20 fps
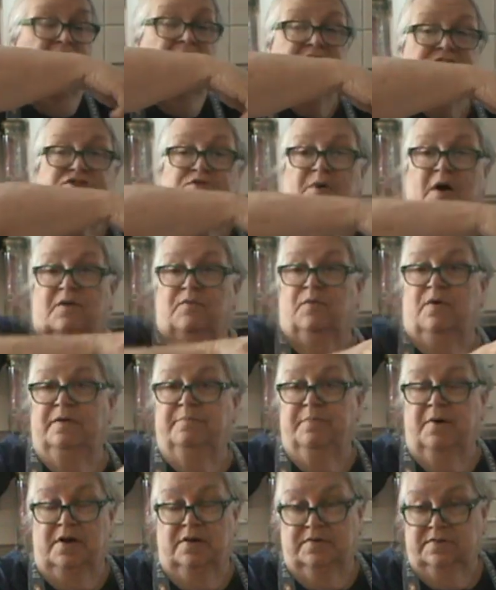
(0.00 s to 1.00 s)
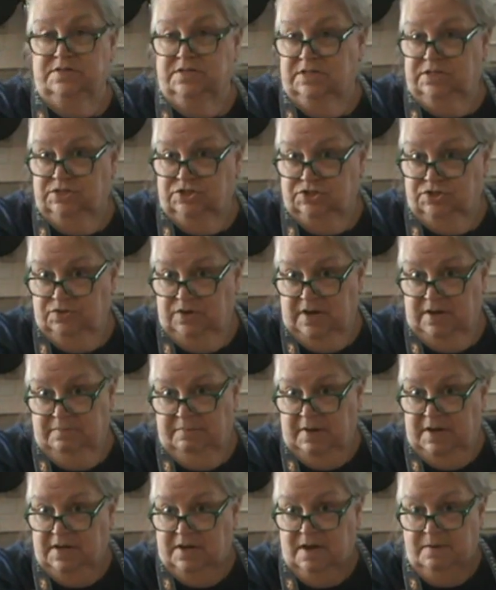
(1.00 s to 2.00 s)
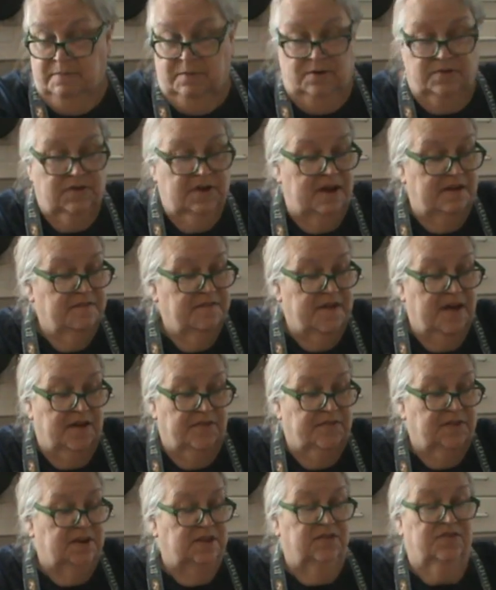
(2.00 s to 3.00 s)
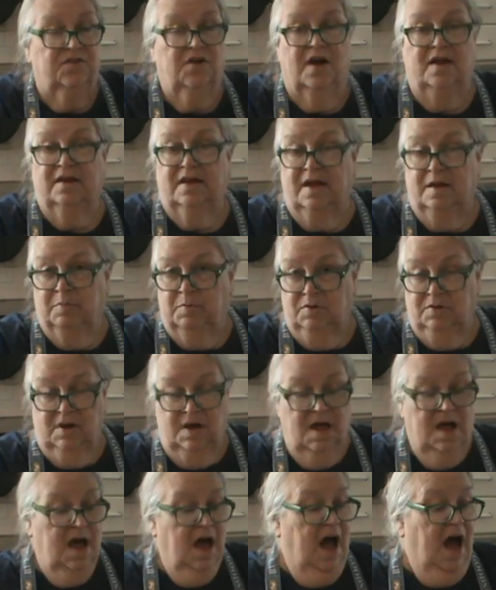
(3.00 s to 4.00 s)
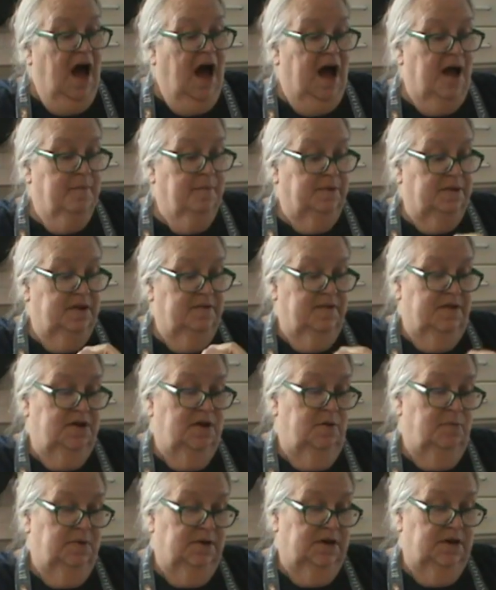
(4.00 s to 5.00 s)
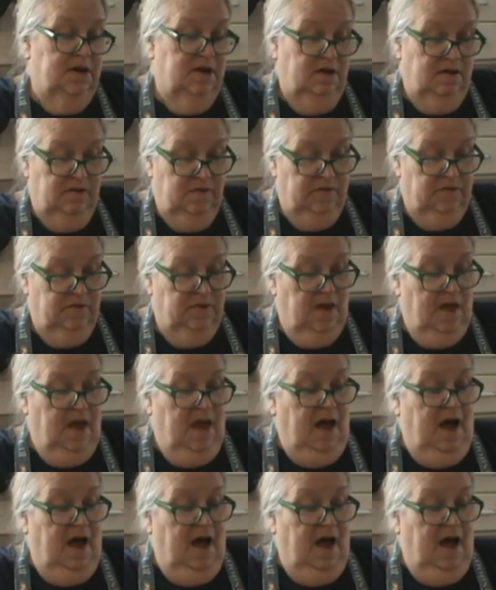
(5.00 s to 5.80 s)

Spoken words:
I do have one bottle of tincture in my cupboard that I found that is not labeled. I believe I know what it is,